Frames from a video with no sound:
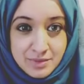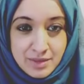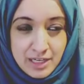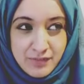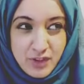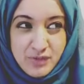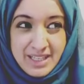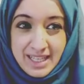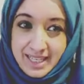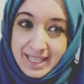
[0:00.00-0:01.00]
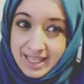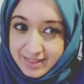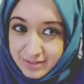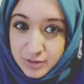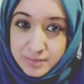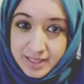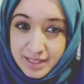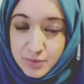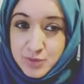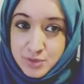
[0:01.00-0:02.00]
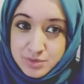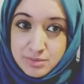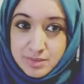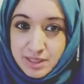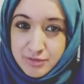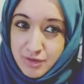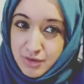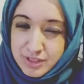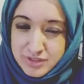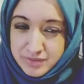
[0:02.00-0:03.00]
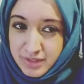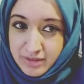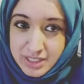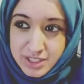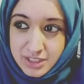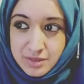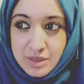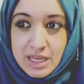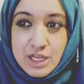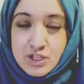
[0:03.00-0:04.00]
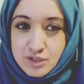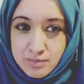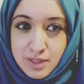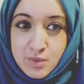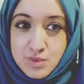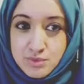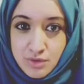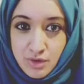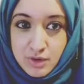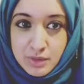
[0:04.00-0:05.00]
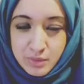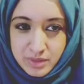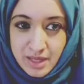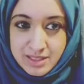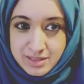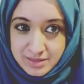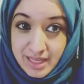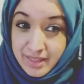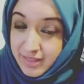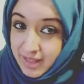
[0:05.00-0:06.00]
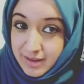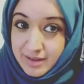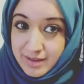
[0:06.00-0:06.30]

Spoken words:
And if you could keep eating something or doing something wrong, it doesn't feel right to you, something goes wrong with that thing.